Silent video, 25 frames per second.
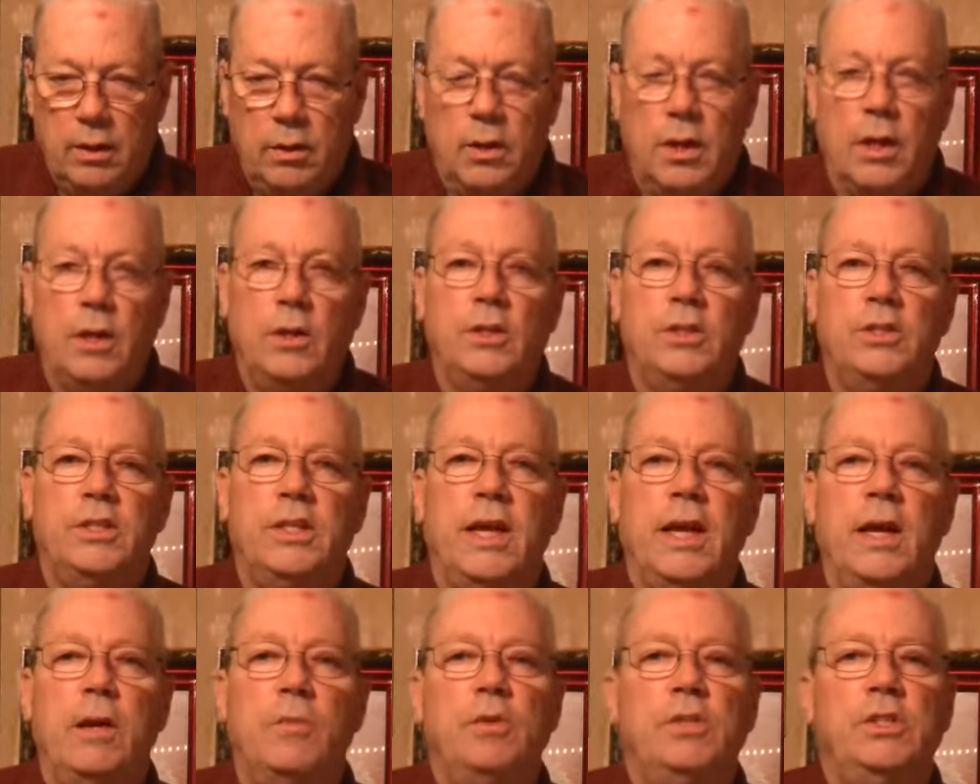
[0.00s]
You
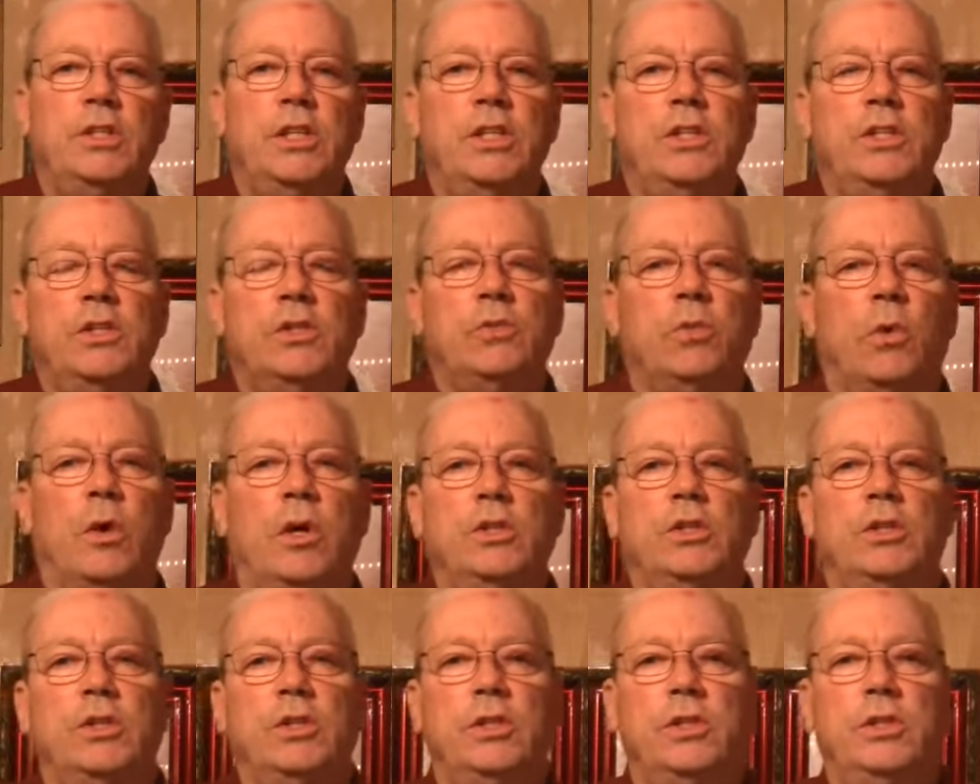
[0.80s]
understand, when Jesus
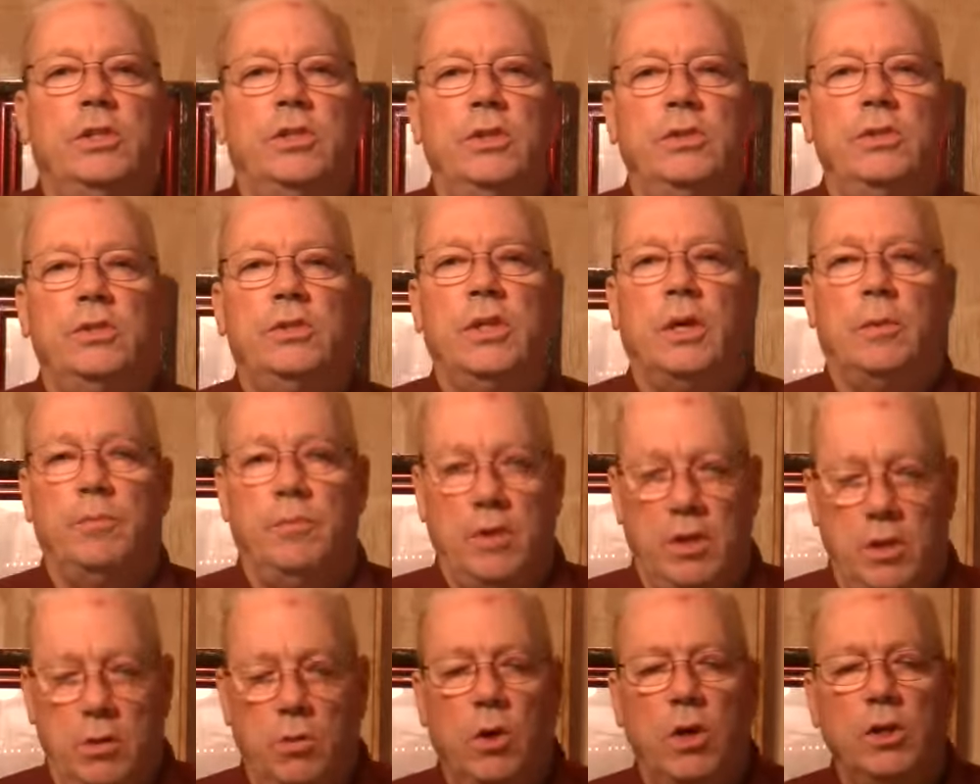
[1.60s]
wants you to do
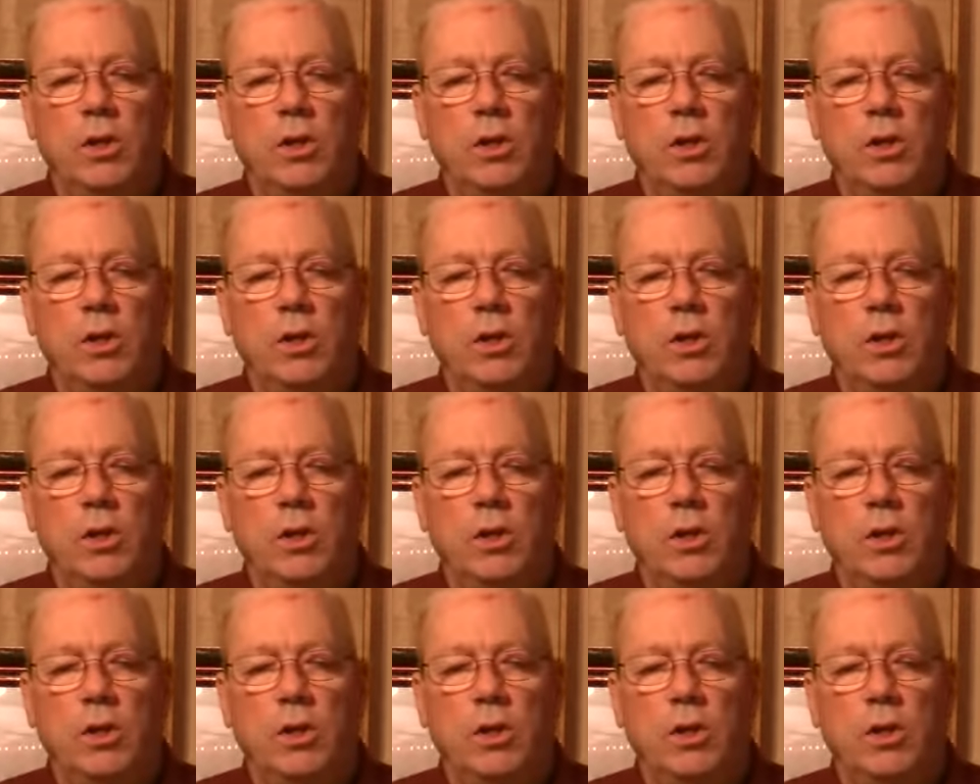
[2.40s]
something, he